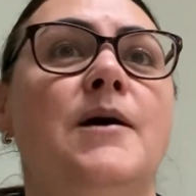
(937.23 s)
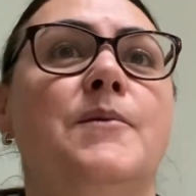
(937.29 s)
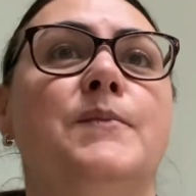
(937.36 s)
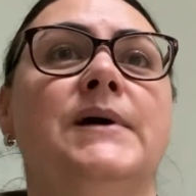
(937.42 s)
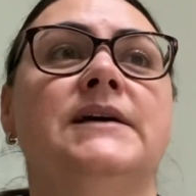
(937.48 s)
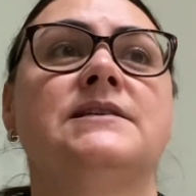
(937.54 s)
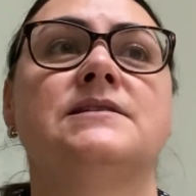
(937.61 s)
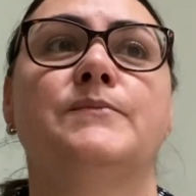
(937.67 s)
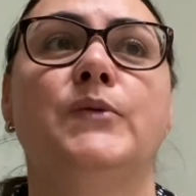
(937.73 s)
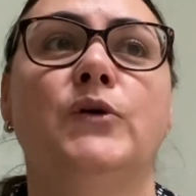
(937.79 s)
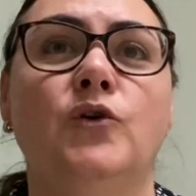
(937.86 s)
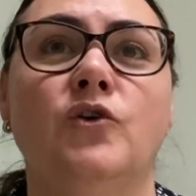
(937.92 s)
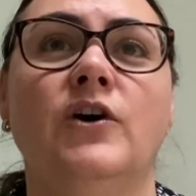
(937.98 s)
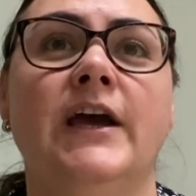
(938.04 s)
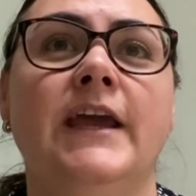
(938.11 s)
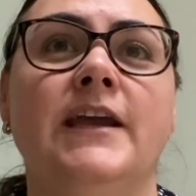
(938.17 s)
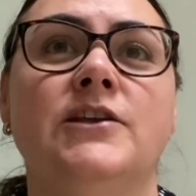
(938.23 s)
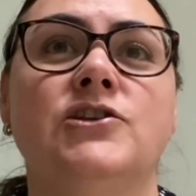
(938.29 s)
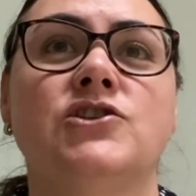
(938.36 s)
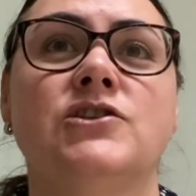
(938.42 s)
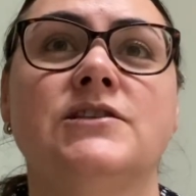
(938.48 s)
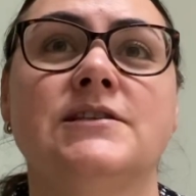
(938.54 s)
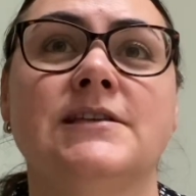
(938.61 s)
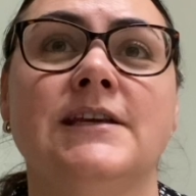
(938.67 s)
by support
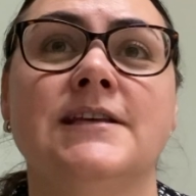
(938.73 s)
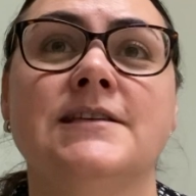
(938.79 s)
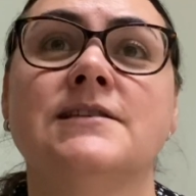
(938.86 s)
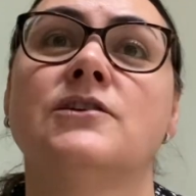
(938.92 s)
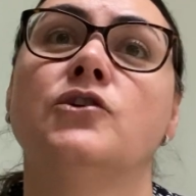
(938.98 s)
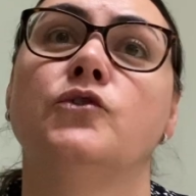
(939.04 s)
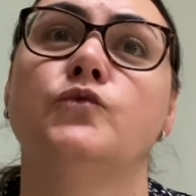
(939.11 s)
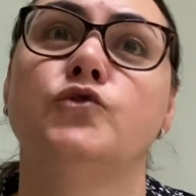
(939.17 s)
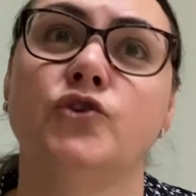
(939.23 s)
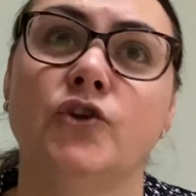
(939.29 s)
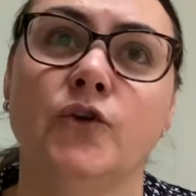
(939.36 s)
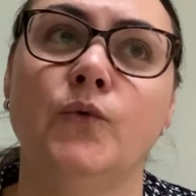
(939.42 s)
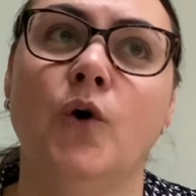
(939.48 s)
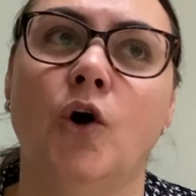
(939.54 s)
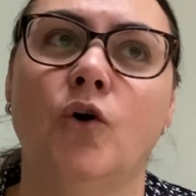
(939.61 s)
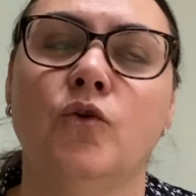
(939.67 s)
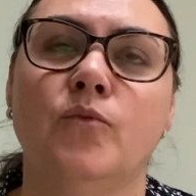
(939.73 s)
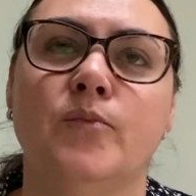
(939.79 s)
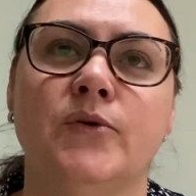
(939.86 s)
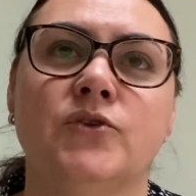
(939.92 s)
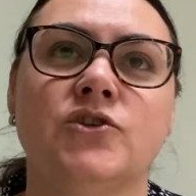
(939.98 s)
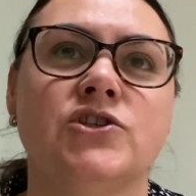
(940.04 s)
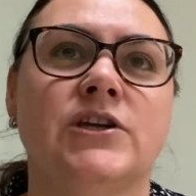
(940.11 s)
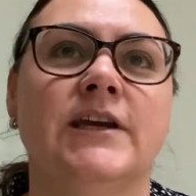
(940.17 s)
agencies who do hold
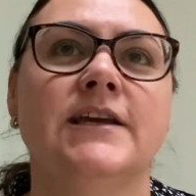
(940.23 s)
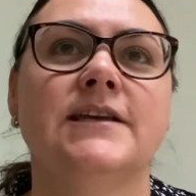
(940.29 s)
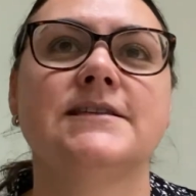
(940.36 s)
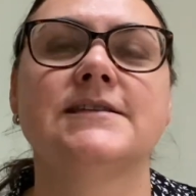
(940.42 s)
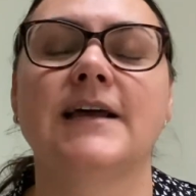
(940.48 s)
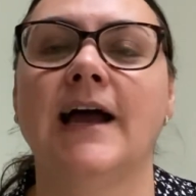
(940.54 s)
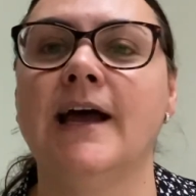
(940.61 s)
budgets,